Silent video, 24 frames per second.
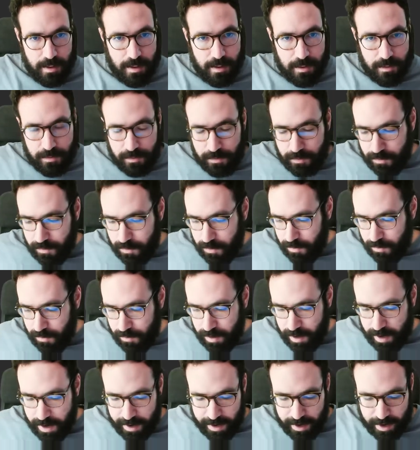So
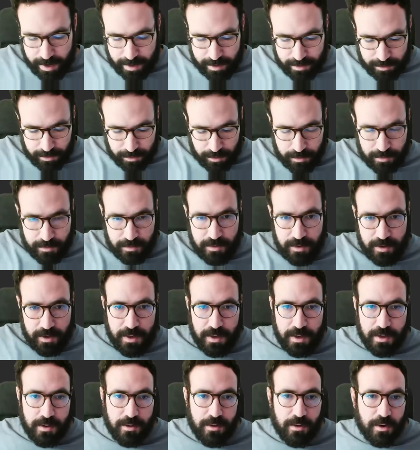I add a currency
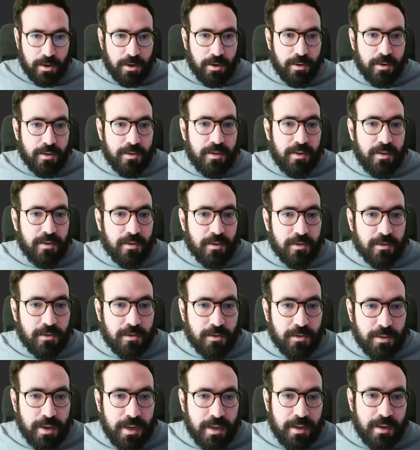here. A currency is a
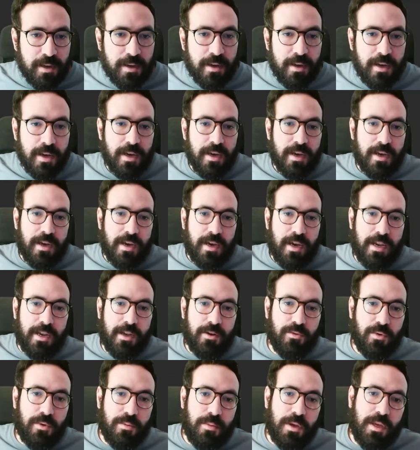string, and
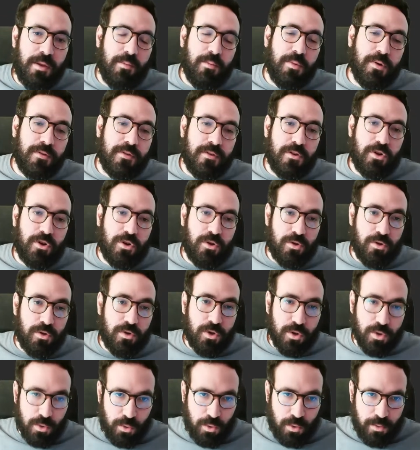it will be in position
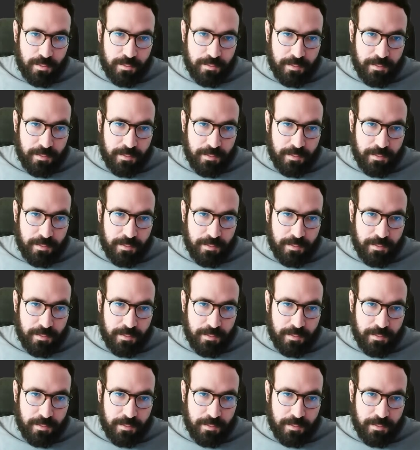2.